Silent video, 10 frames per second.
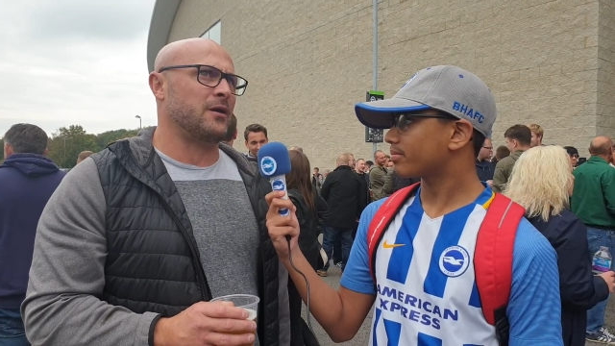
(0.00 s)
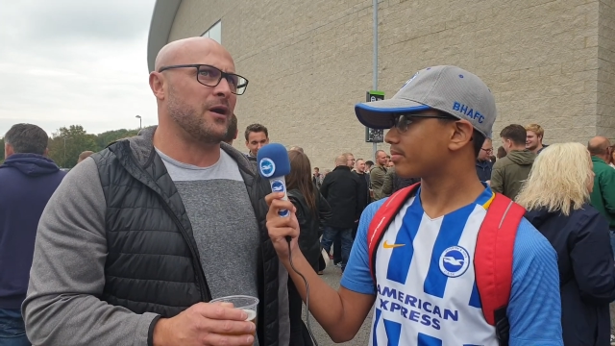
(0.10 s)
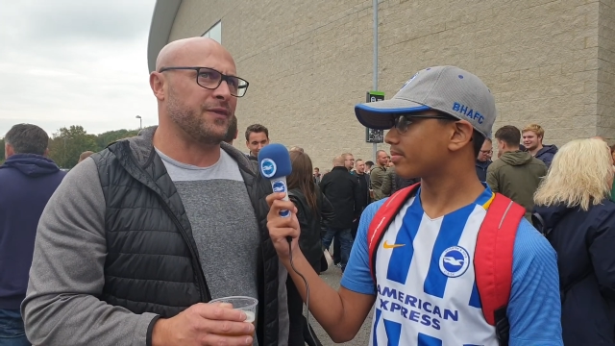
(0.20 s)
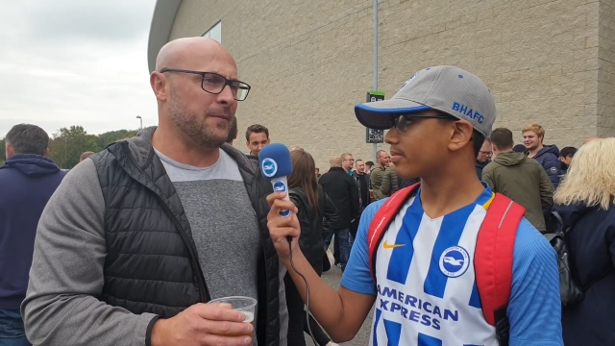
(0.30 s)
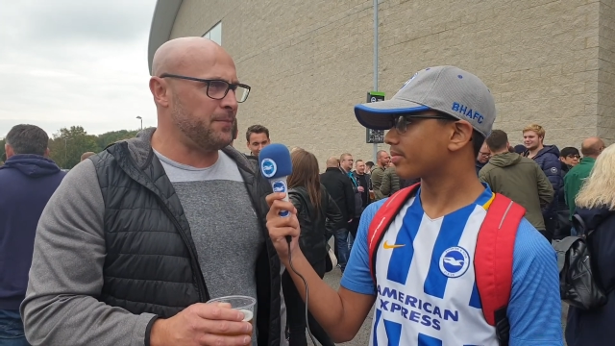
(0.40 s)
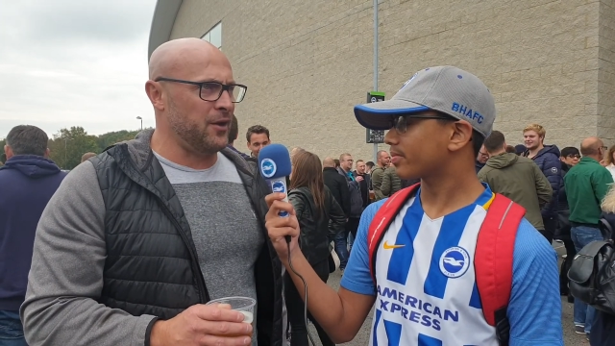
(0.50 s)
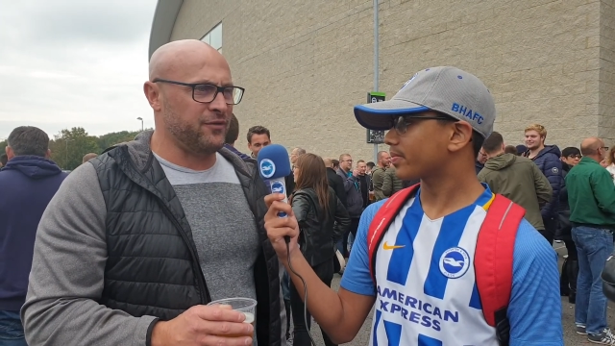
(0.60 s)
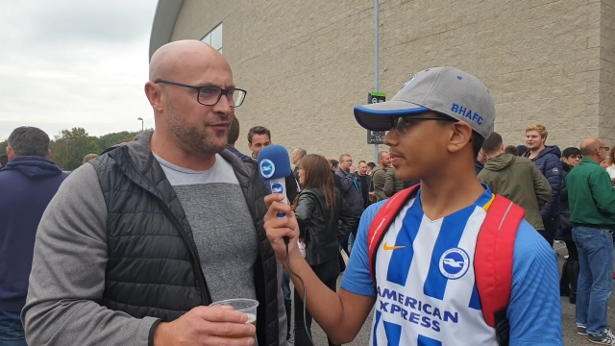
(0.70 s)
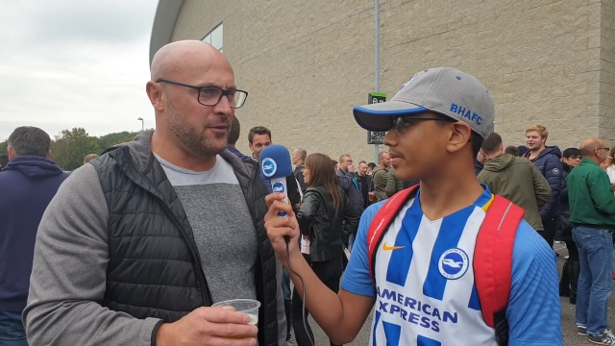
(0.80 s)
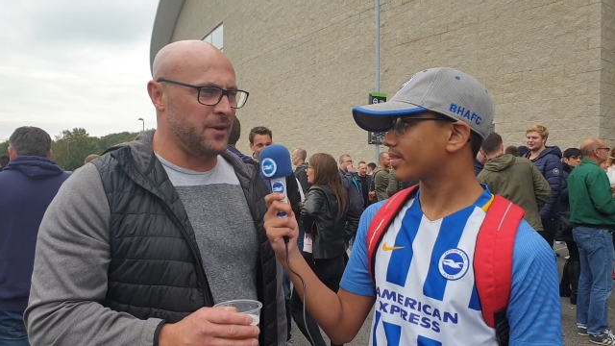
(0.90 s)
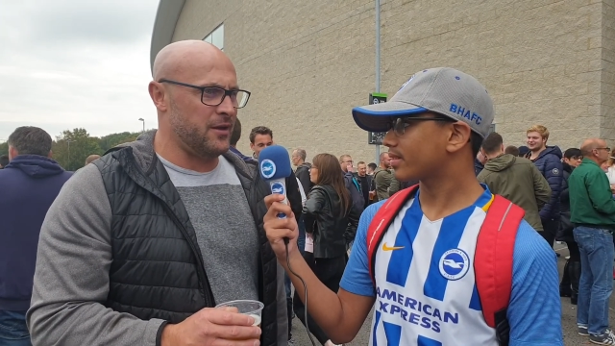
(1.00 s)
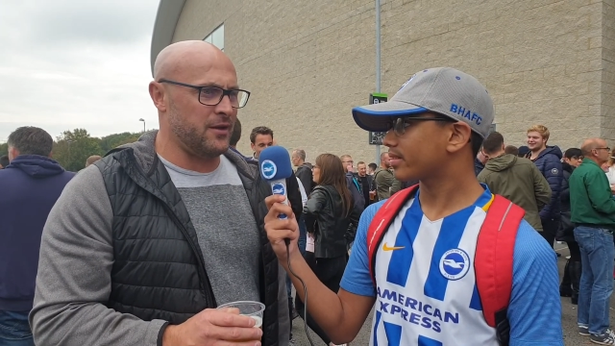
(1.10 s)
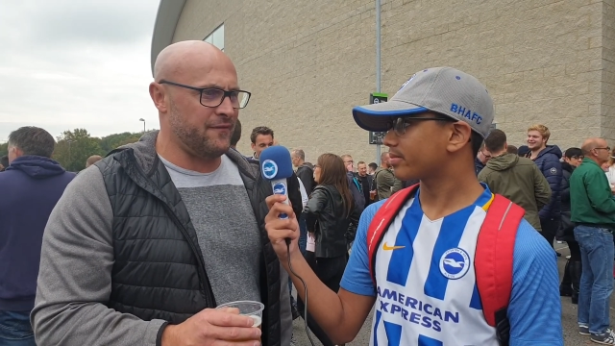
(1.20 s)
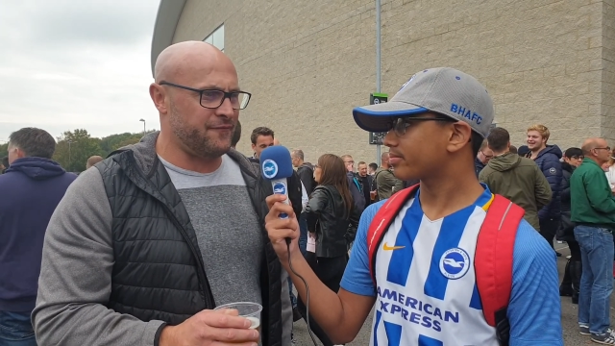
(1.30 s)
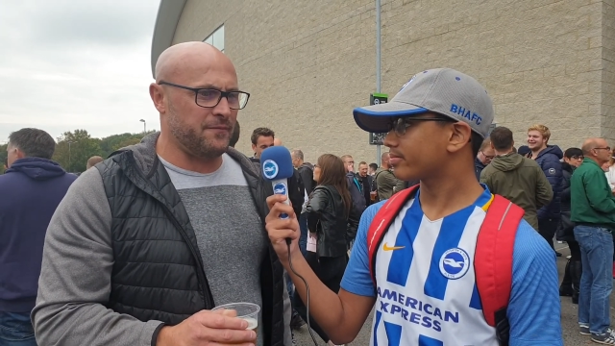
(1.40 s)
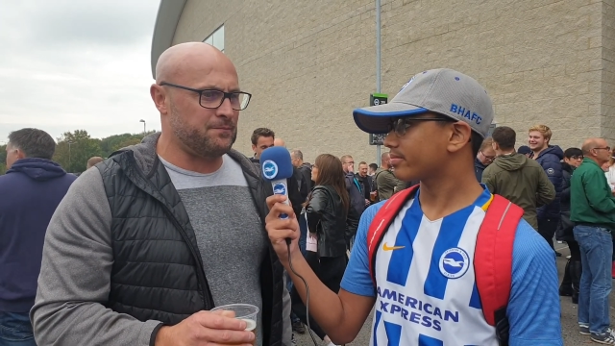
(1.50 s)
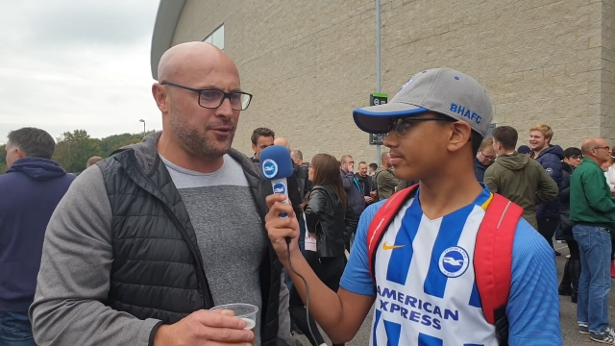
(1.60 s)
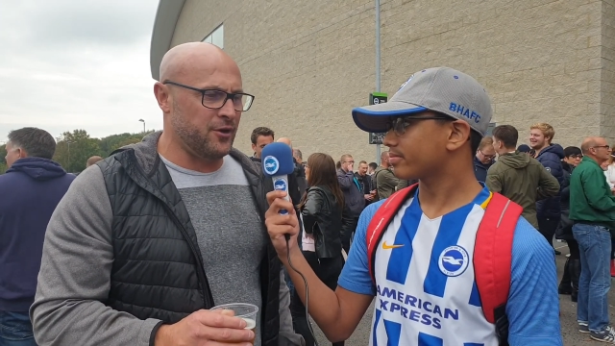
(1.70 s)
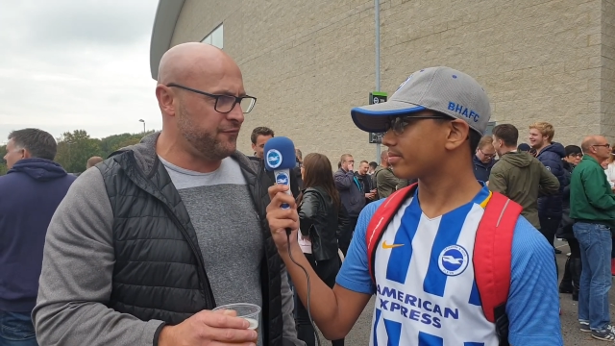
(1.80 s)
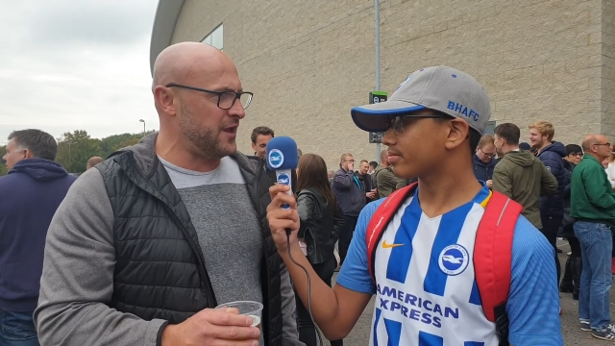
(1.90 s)
Speaker 1: I think both of them have
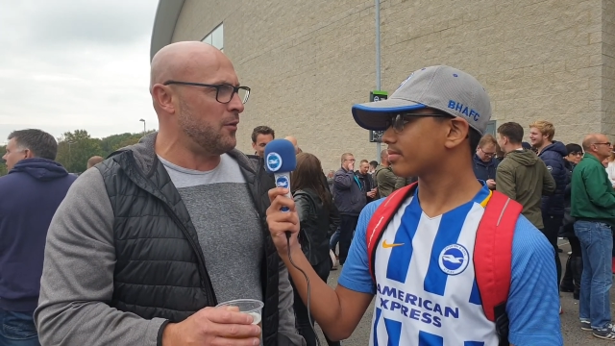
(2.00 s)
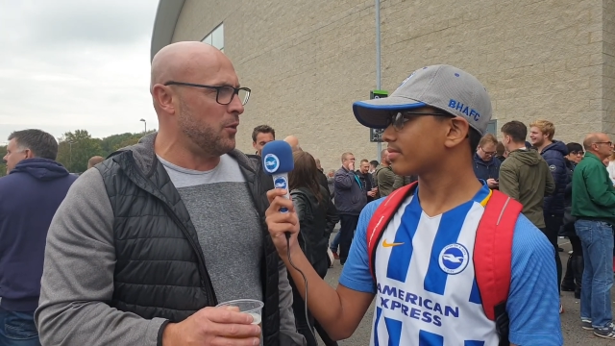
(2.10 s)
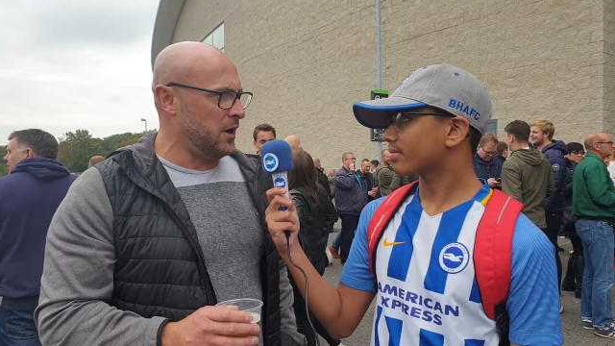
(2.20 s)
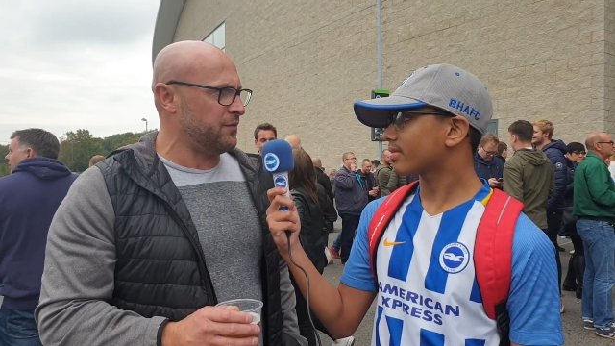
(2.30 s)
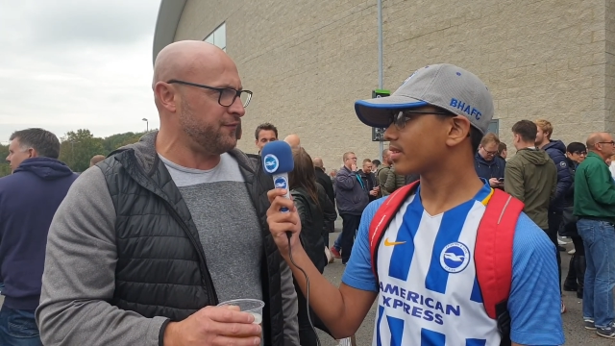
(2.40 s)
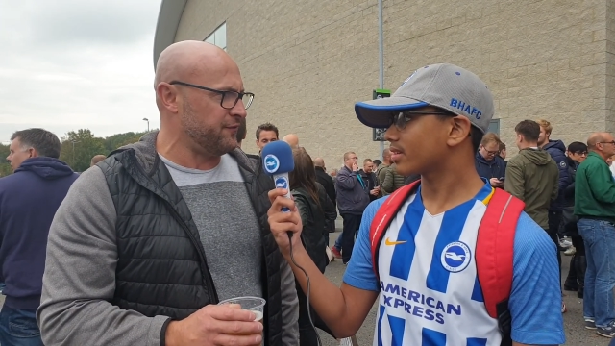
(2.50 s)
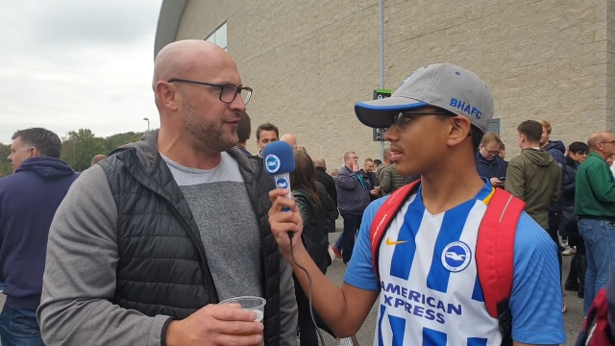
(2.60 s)
proved their worth for the